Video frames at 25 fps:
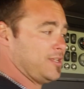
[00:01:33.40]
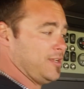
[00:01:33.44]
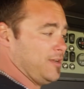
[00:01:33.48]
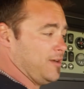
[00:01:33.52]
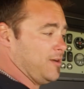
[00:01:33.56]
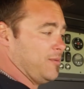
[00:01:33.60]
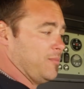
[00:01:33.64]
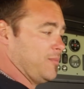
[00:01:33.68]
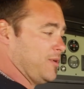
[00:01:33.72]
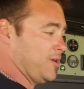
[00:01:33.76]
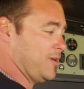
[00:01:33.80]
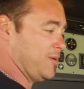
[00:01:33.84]

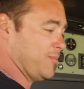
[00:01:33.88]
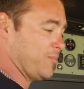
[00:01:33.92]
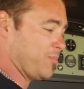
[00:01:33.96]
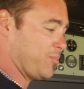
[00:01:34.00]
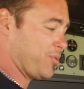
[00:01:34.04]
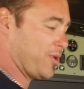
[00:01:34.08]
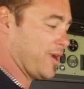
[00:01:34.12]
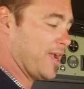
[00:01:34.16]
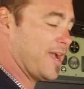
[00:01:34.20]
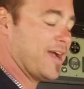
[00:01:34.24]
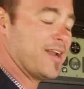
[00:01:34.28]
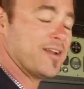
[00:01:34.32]
I'm
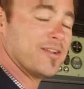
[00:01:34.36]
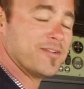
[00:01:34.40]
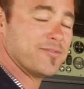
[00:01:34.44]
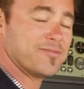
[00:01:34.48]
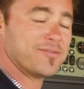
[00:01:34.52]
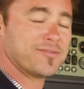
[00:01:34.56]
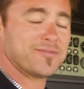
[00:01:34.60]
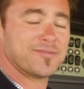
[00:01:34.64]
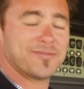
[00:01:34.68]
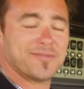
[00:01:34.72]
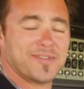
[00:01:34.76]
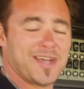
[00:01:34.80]
proud of
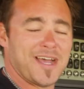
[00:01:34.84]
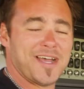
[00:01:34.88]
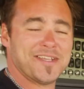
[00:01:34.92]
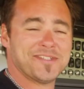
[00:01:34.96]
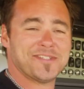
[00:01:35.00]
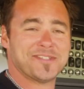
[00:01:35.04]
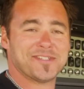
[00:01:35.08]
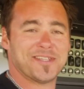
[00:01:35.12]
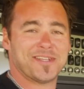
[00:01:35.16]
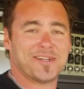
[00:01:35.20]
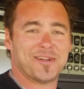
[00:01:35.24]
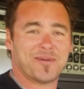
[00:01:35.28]

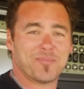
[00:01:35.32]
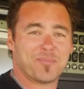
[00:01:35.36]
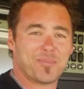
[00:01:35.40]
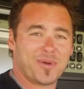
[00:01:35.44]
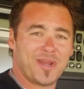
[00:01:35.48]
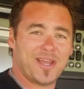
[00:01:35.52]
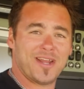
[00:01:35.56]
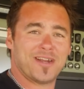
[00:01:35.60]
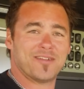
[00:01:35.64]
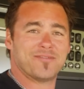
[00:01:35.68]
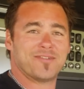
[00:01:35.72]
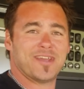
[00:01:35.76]
us and I'm
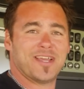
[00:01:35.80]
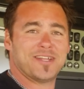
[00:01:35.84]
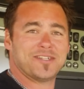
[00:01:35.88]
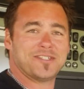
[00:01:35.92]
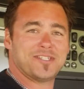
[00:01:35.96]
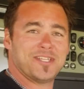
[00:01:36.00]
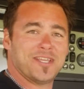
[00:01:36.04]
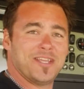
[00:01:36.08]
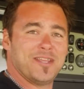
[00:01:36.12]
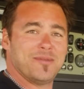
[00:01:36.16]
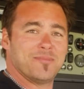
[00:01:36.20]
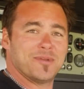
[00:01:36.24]
proud of our
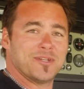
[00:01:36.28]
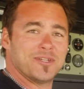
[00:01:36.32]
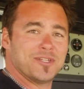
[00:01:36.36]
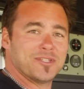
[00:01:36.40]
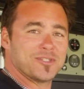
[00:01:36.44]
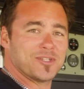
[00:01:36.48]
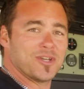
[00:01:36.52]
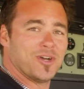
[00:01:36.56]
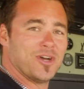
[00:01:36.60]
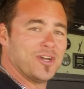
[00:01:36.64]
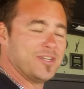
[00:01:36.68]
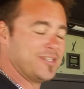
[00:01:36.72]
team and
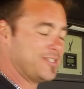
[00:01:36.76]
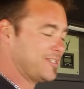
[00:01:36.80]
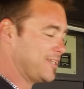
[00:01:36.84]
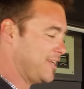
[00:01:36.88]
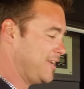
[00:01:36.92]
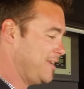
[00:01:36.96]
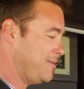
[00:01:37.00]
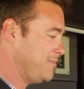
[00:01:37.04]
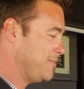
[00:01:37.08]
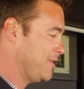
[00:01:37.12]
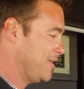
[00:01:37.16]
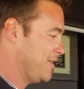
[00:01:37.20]
design
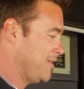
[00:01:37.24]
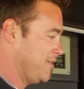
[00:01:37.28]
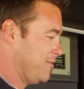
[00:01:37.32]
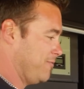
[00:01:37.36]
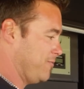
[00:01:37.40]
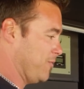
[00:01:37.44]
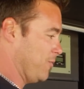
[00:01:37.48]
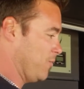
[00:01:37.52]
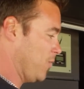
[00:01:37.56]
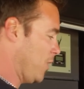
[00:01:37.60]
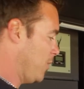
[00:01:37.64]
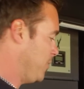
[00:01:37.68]
team
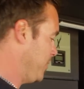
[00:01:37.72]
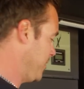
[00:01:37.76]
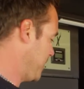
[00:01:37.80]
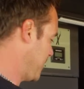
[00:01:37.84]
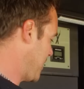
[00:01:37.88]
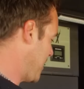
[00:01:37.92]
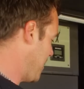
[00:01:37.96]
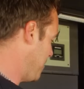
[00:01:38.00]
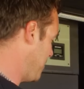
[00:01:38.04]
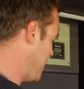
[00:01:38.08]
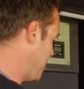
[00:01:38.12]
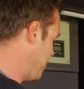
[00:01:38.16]
for what we've
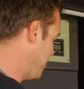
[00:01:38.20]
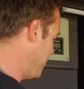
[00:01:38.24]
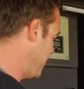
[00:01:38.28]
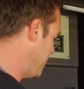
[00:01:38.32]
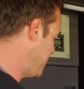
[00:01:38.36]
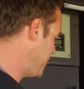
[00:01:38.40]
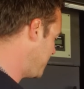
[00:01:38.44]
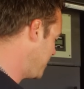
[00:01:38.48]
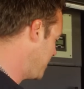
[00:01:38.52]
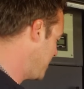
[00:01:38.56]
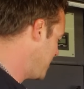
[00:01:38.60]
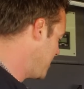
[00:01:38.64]
come up
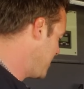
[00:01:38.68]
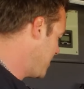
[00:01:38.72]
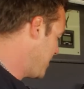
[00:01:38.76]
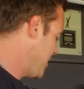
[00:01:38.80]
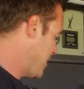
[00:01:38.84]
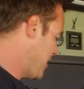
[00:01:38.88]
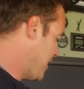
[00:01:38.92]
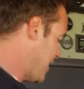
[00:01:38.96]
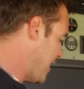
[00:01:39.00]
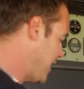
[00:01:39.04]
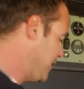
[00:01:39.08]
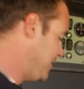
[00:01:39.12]
with.
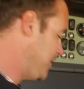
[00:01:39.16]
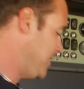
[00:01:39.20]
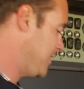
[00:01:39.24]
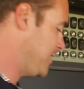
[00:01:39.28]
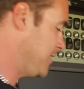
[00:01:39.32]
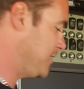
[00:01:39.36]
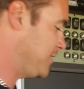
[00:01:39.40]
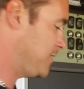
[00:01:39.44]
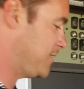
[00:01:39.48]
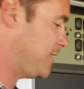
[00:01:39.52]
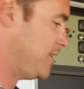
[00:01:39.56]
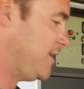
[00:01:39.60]
As you
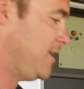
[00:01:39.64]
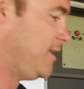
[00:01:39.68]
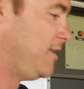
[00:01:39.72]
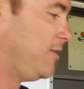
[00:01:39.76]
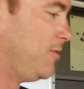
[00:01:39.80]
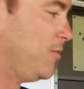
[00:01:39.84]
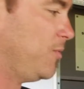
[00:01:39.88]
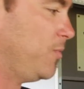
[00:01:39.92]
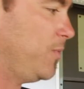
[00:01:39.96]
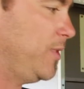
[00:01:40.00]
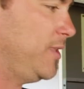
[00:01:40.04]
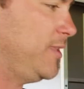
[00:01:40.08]
can see
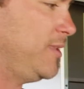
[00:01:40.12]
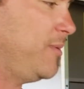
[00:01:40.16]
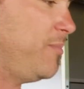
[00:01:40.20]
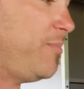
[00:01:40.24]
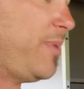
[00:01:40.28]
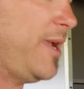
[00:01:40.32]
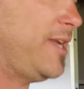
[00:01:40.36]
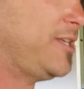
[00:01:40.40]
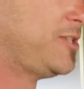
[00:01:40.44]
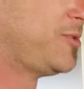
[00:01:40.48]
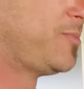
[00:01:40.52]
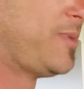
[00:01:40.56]
with the
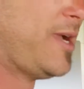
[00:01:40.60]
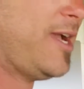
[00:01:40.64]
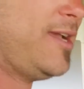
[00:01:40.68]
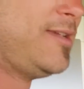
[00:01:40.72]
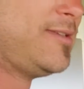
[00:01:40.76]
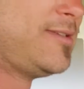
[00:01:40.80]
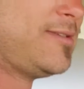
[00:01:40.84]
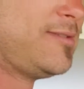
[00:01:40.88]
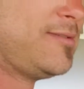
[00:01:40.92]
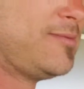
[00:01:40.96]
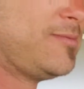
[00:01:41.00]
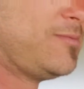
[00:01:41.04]
bench
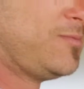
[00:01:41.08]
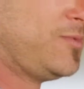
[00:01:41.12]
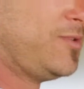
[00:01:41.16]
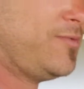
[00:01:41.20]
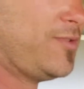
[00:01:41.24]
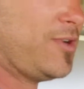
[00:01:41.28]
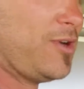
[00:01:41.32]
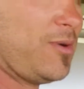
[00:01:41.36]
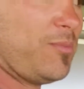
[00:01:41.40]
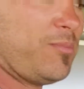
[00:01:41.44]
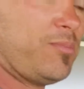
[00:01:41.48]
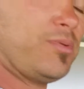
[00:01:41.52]
space, we've
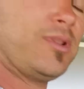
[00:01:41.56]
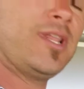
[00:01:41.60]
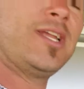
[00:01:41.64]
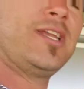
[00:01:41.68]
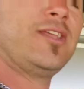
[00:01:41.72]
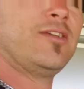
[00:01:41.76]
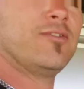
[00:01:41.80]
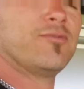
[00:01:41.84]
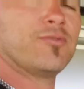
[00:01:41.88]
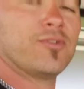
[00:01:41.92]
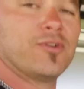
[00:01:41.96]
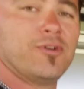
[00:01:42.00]
got
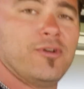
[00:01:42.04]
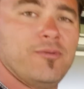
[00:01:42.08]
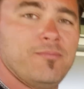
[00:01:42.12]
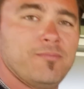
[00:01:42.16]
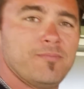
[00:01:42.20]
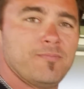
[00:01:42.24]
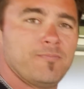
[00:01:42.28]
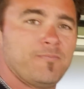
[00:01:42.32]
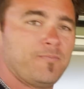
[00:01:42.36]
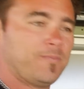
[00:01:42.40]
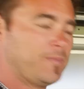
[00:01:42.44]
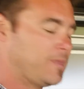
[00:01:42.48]
plenty of room
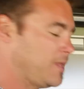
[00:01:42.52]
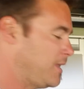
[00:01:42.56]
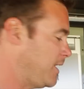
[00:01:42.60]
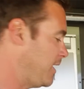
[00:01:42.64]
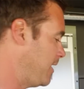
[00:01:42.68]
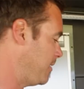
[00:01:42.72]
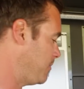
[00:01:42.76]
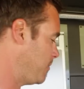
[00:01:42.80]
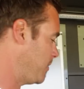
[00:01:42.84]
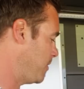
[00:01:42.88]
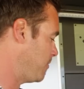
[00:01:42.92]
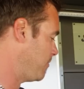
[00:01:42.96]

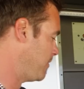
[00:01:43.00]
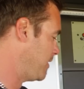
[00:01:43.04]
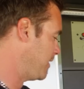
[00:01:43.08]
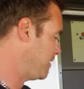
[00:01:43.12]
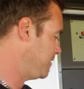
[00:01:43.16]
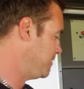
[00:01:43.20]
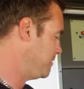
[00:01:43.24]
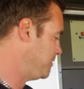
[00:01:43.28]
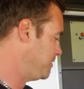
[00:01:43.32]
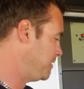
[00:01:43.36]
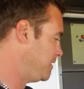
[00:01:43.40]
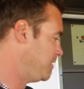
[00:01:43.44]
and we're
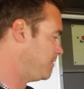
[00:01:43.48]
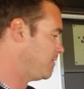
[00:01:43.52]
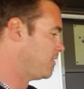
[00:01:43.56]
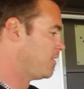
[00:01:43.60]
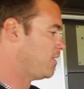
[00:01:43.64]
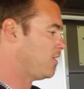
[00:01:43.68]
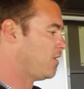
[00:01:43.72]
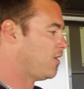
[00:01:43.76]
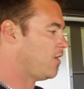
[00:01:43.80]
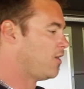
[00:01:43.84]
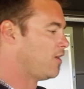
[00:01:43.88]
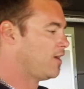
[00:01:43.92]
running
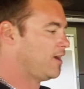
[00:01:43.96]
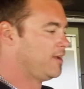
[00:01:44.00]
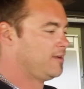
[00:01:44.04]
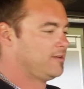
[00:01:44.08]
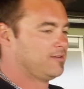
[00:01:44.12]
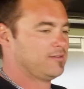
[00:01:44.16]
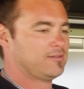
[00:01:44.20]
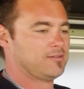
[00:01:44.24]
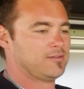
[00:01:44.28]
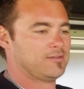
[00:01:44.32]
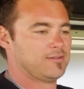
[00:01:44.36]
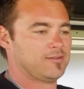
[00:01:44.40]
zero height
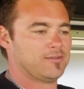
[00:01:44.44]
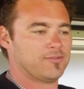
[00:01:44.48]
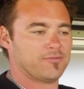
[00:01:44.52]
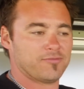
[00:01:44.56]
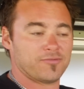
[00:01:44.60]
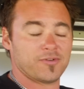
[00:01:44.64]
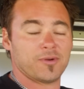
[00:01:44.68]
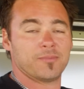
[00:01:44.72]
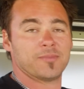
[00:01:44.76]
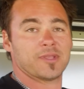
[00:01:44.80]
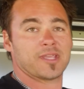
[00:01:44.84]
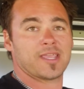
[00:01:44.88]

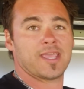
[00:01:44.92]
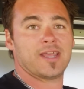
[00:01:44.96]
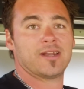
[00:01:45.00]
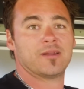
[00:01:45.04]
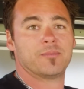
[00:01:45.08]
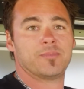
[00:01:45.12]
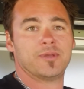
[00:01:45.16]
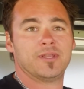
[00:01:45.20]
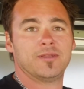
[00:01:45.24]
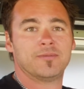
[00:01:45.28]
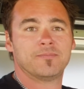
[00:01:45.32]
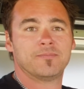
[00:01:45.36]
from the canopy.